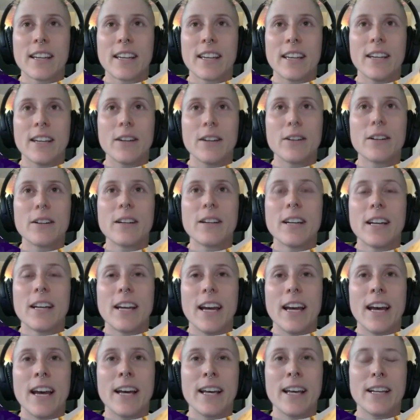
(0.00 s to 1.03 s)
here,
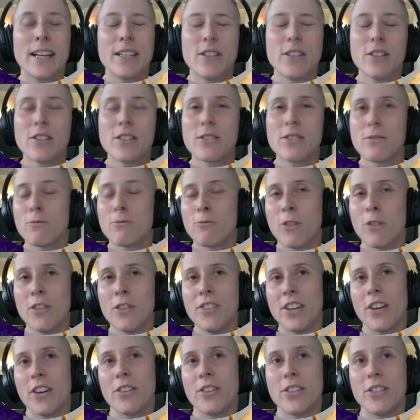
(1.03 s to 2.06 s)
and I just found
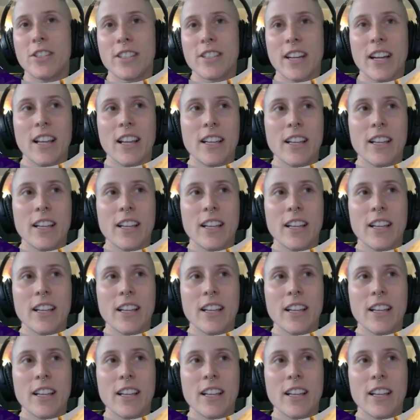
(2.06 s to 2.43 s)
the art style